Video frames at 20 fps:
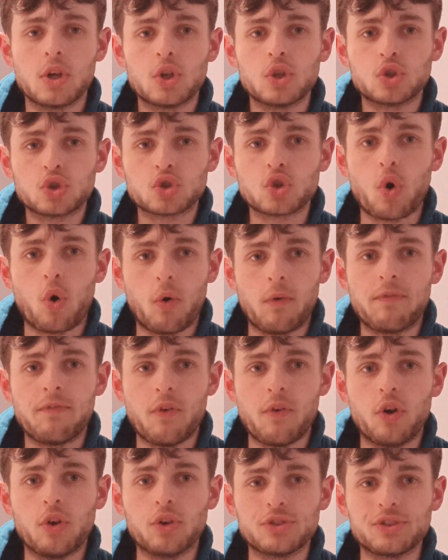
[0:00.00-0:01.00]
score
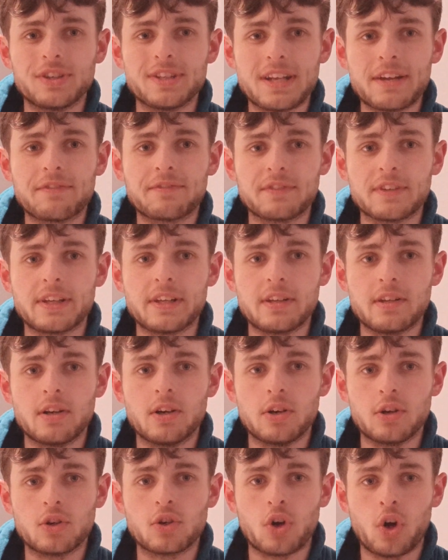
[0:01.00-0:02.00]
first and definitely
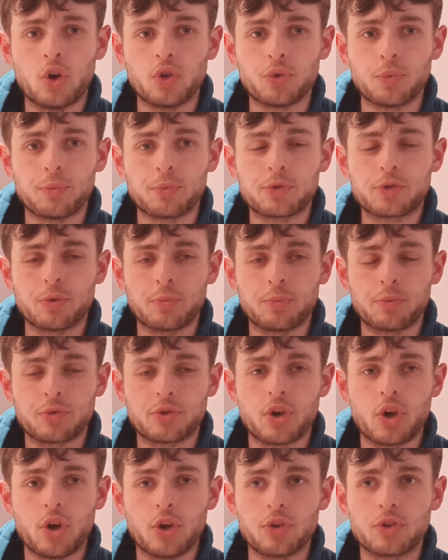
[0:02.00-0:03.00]
cause them some
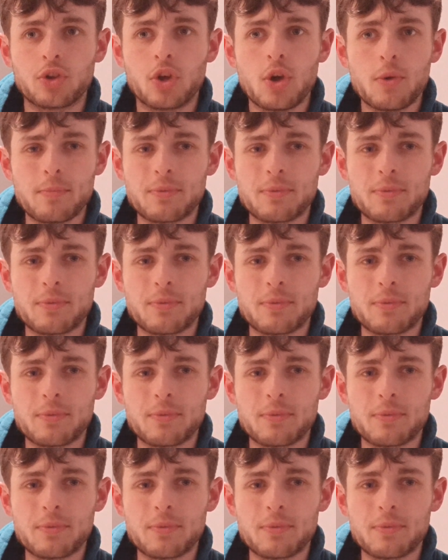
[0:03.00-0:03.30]
scares,